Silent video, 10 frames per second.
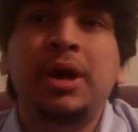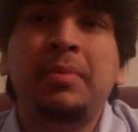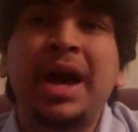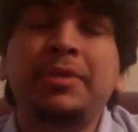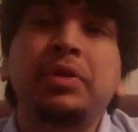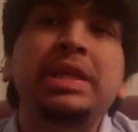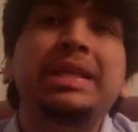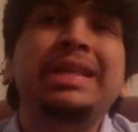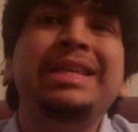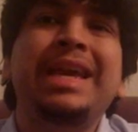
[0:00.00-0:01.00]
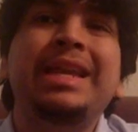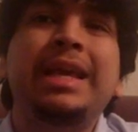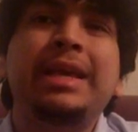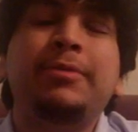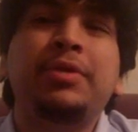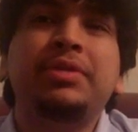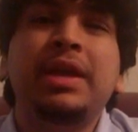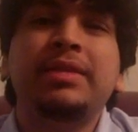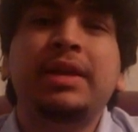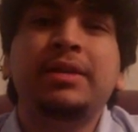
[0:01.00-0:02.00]
I really didn't get it. One
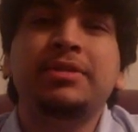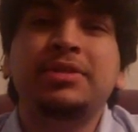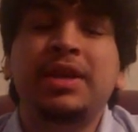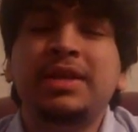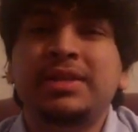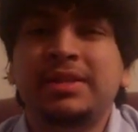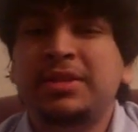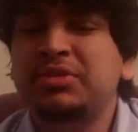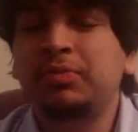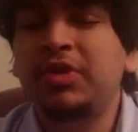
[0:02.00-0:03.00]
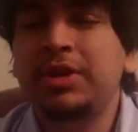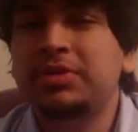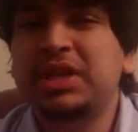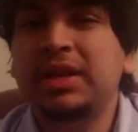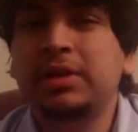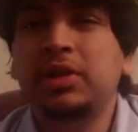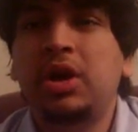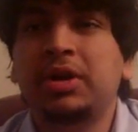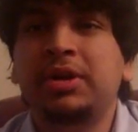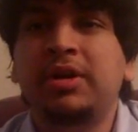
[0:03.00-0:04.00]
thing that I could say is that this video is getting
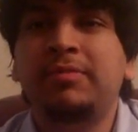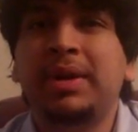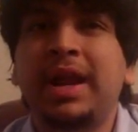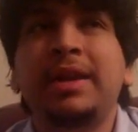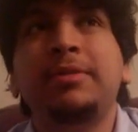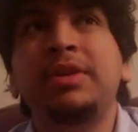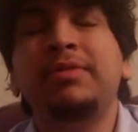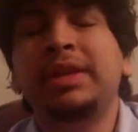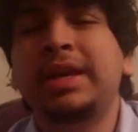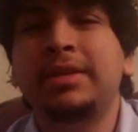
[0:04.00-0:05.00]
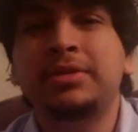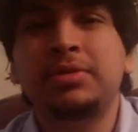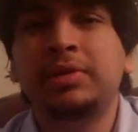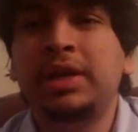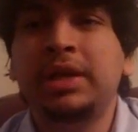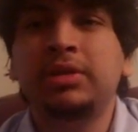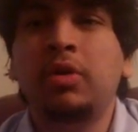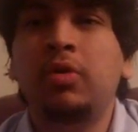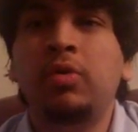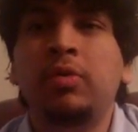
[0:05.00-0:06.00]
long enough, but I didn't even get into like the
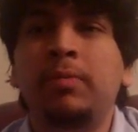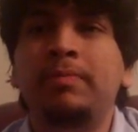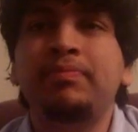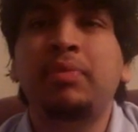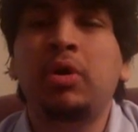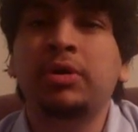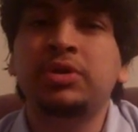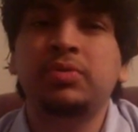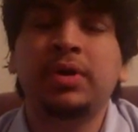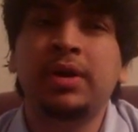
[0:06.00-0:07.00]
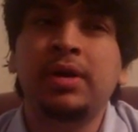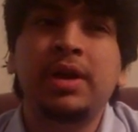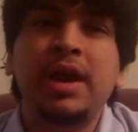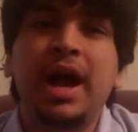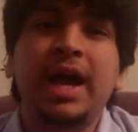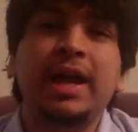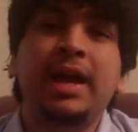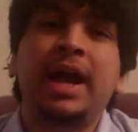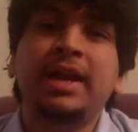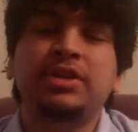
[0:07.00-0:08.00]
whole parts where
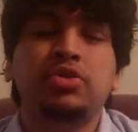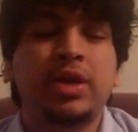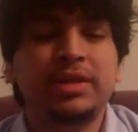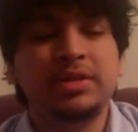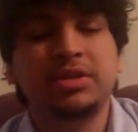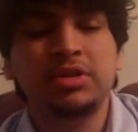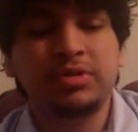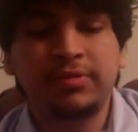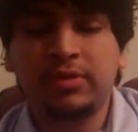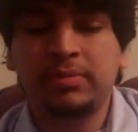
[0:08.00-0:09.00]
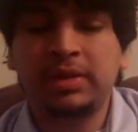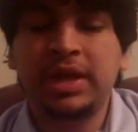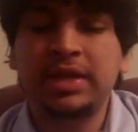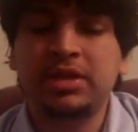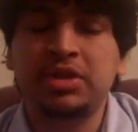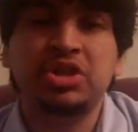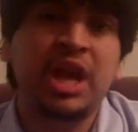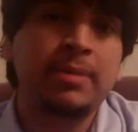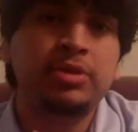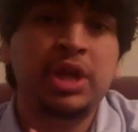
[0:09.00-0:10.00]
I transitioned from like
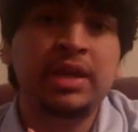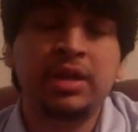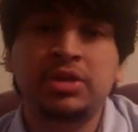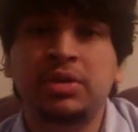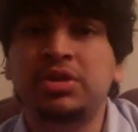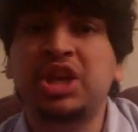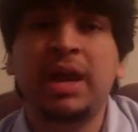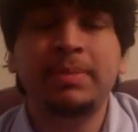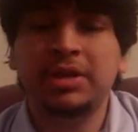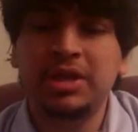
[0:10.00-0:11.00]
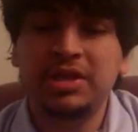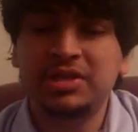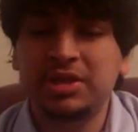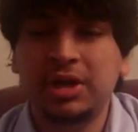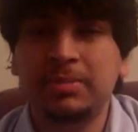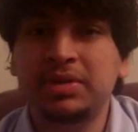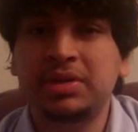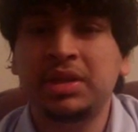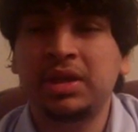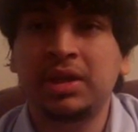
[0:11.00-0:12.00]
getting into the Japanese dub as
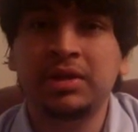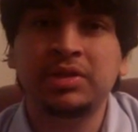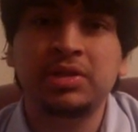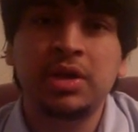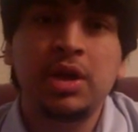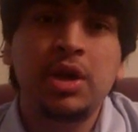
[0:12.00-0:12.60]
things,